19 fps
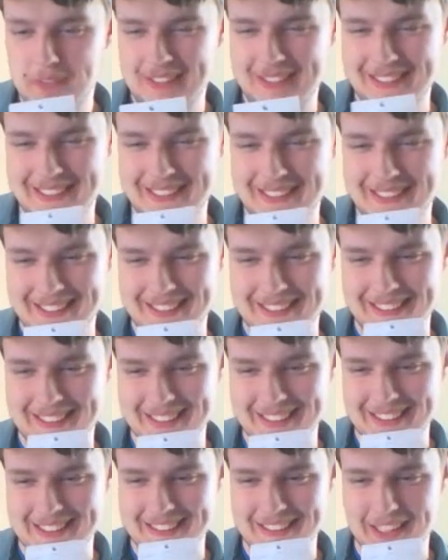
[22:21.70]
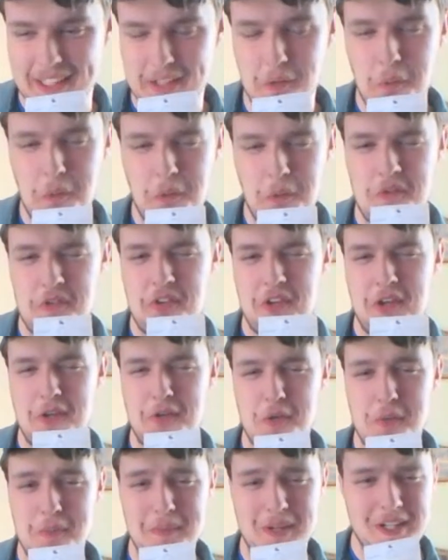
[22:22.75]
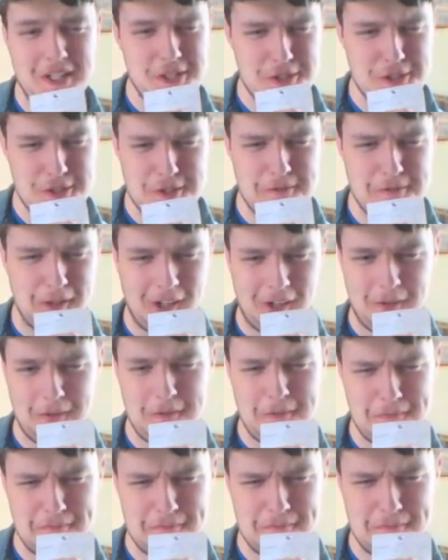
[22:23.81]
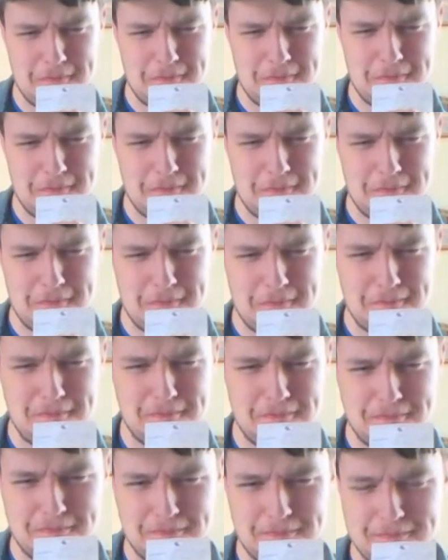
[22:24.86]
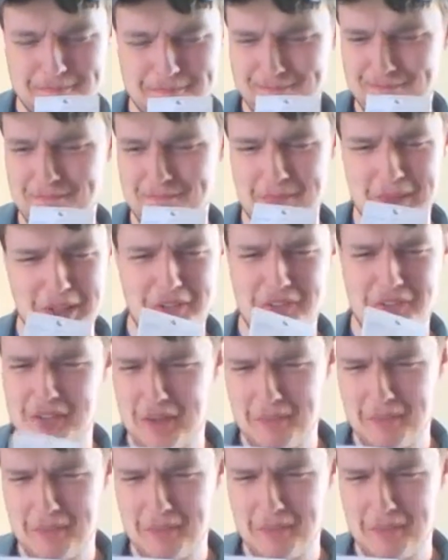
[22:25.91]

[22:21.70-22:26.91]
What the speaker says: All right. So, I don't want to say too much, you know. Mixed company.